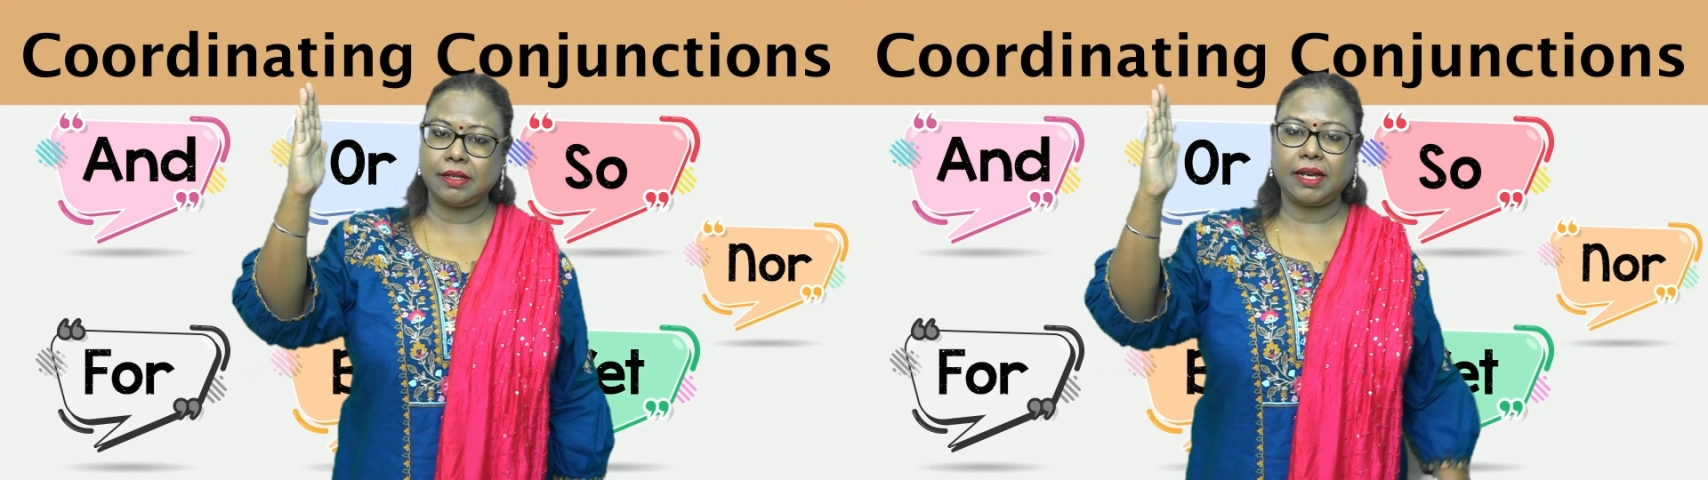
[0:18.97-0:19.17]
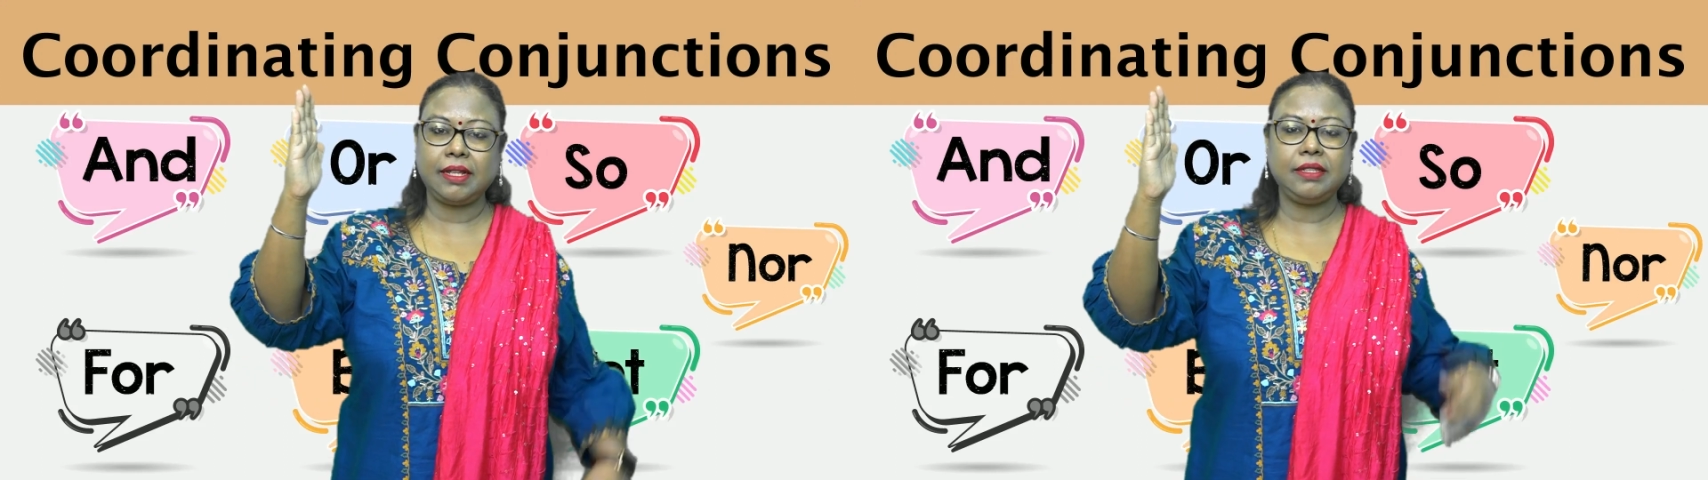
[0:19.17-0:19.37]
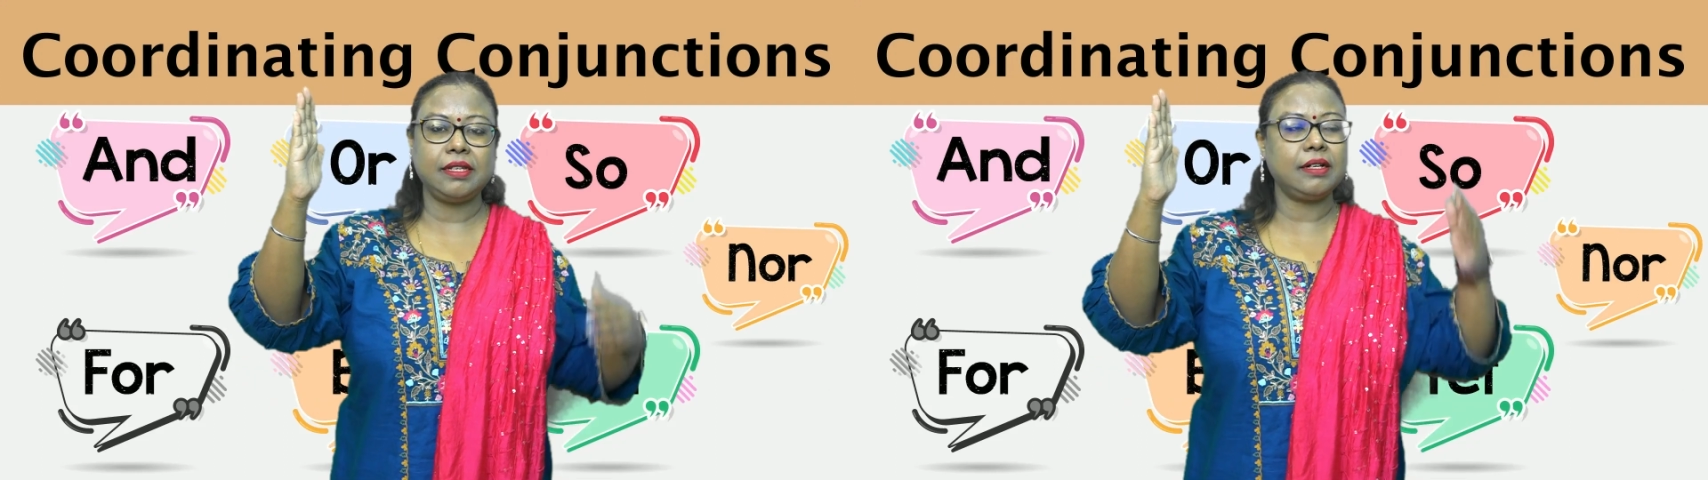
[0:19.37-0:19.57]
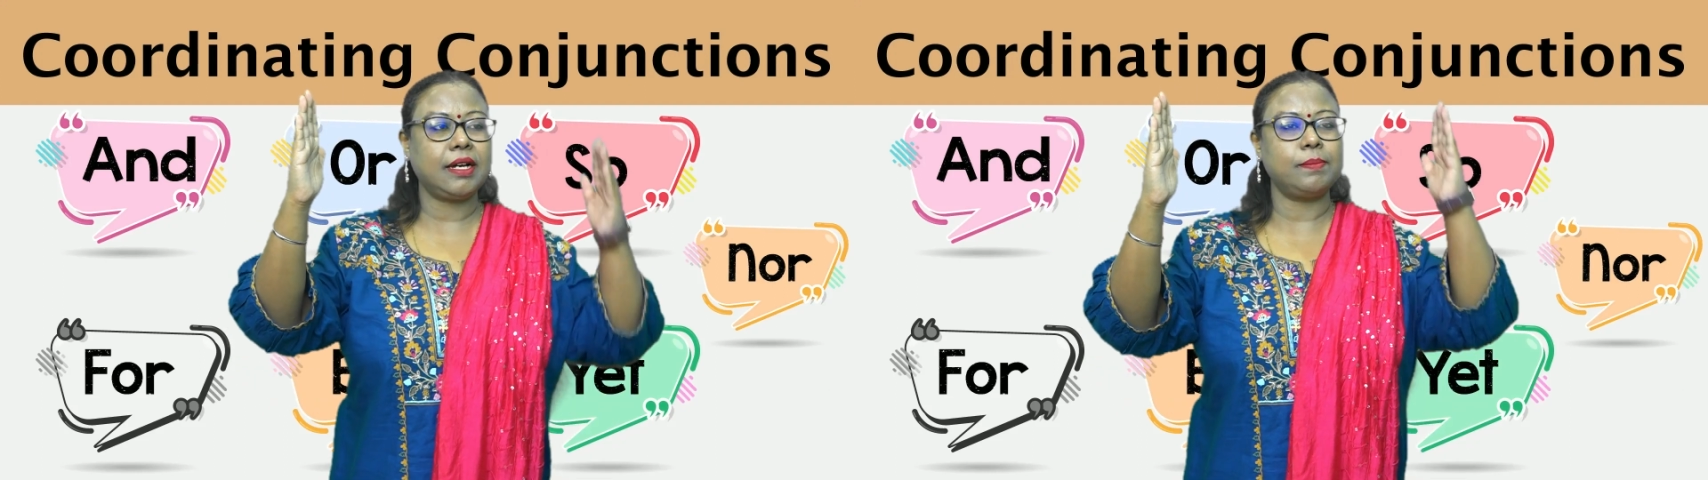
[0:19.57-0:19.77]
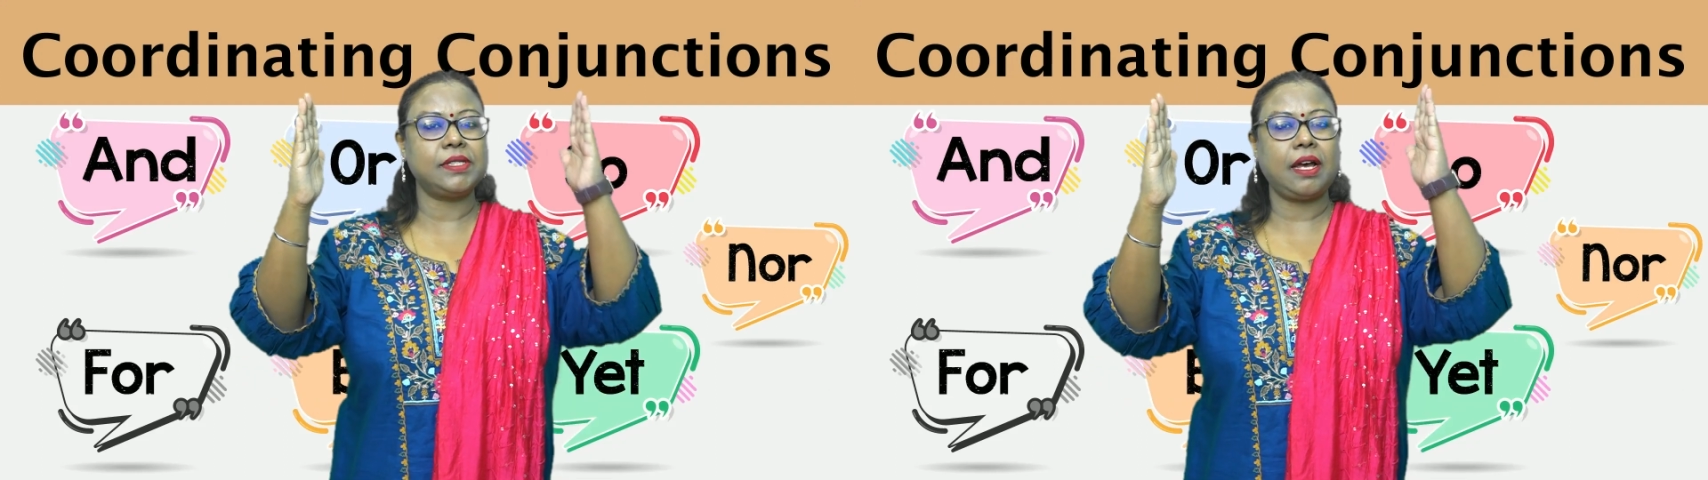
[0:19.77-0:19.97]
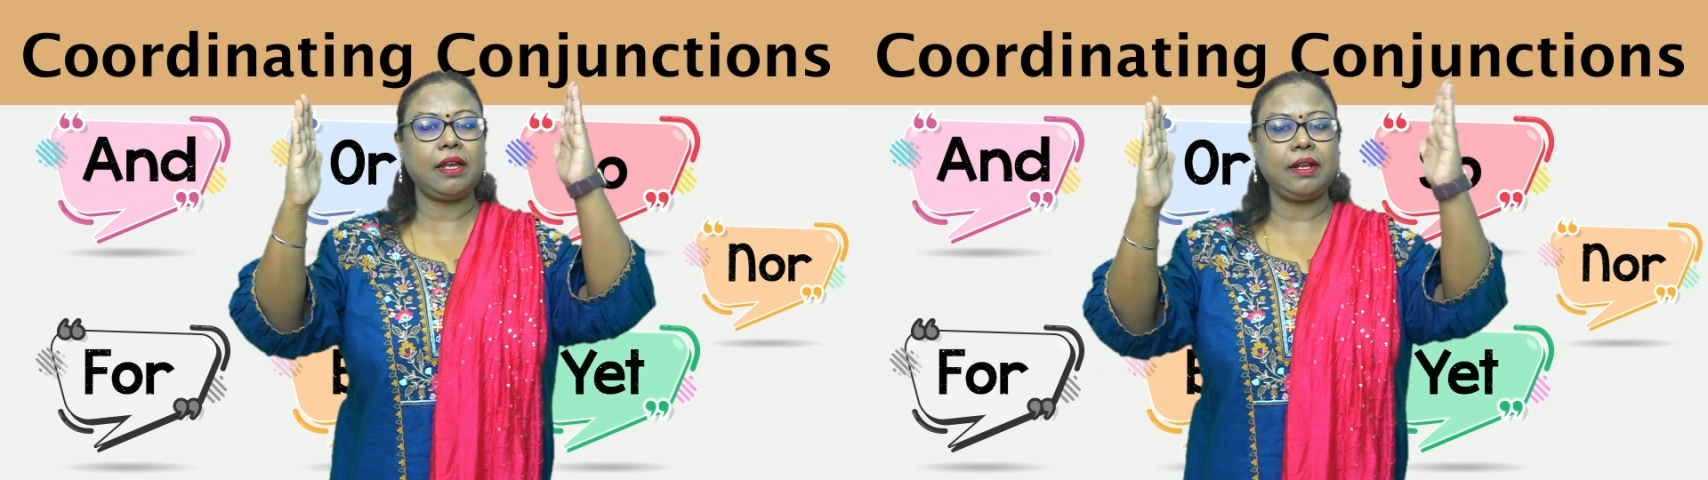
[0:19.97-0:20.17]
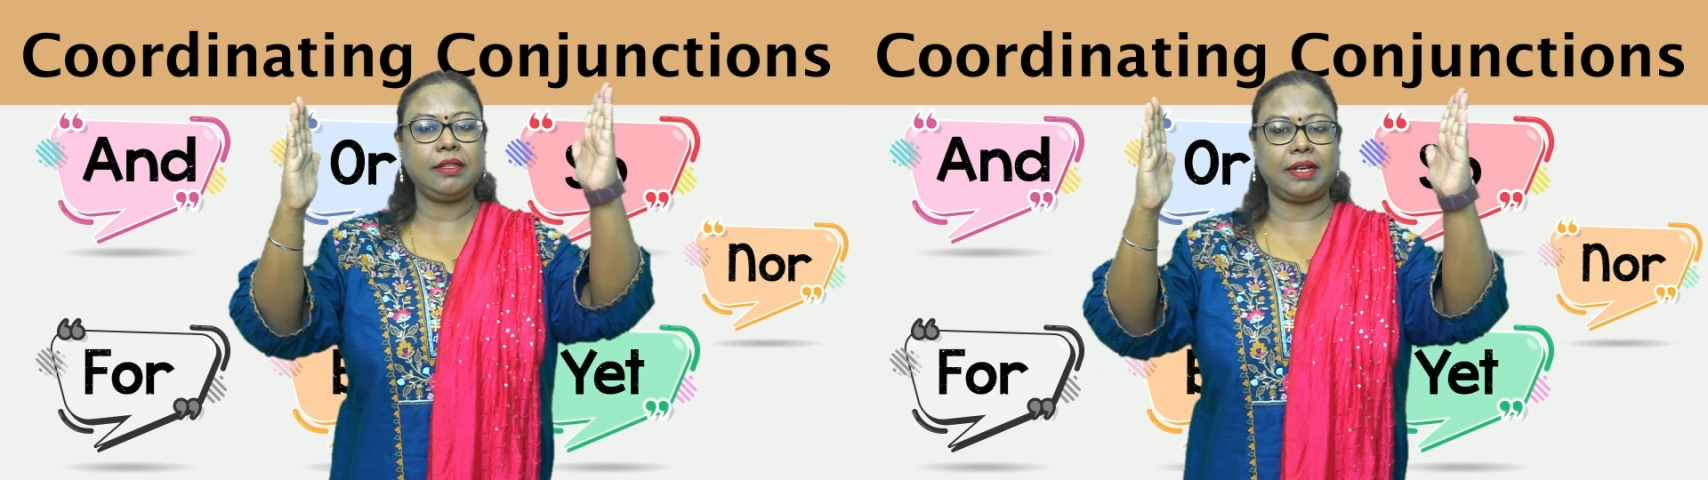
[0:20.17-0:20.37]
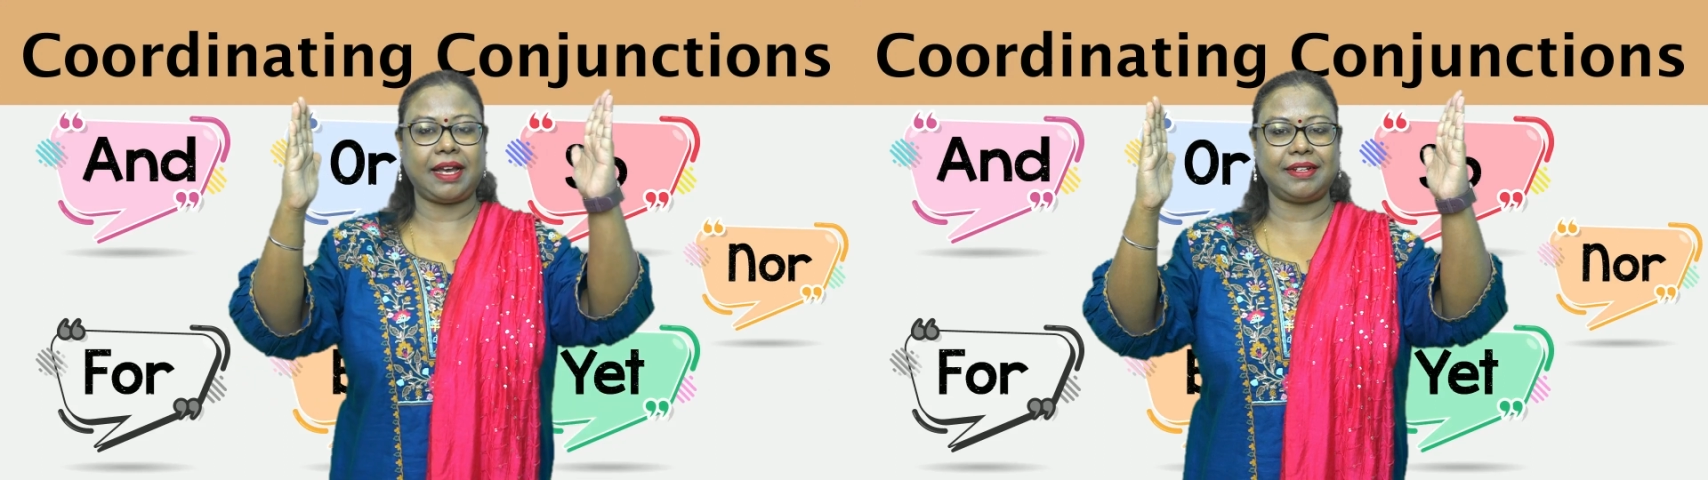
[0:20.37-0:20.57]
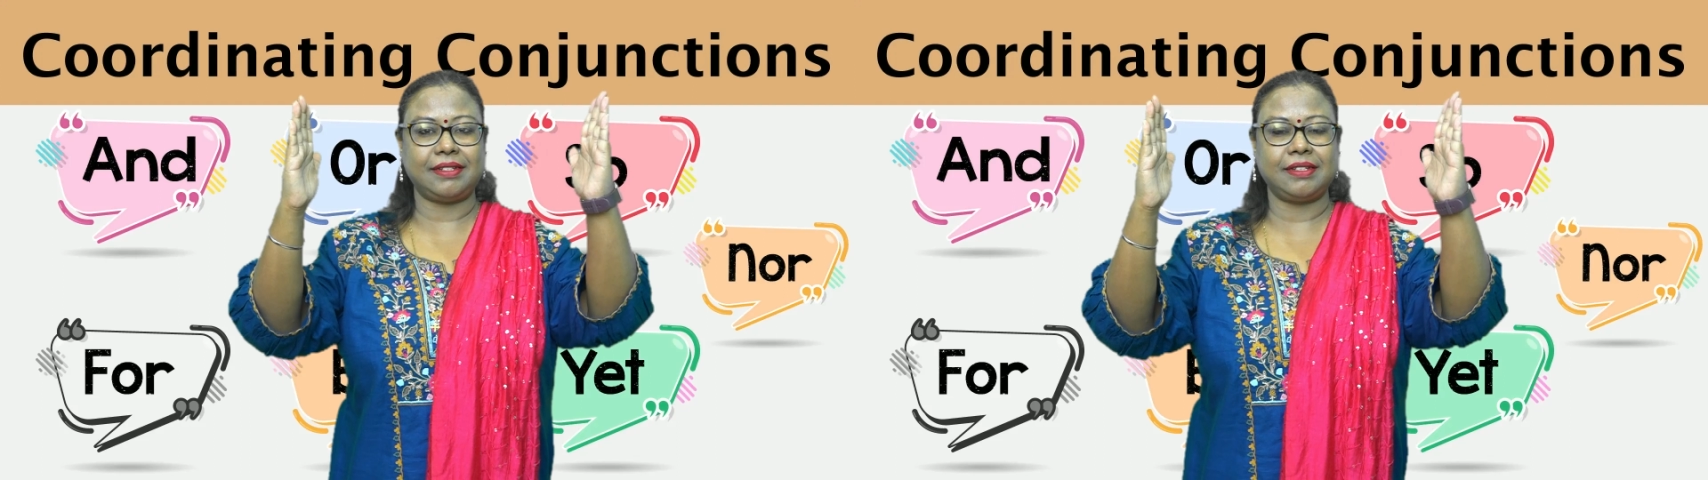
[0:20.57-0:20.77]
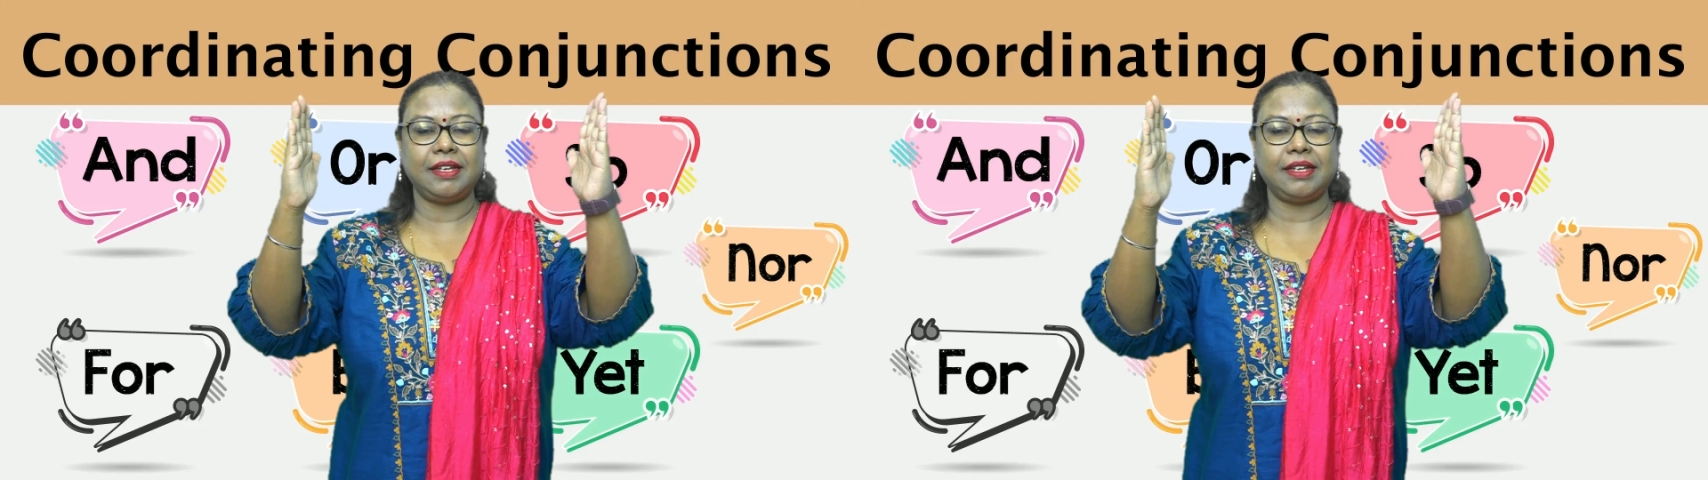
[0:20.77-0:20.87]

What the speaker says: and here comes another hand.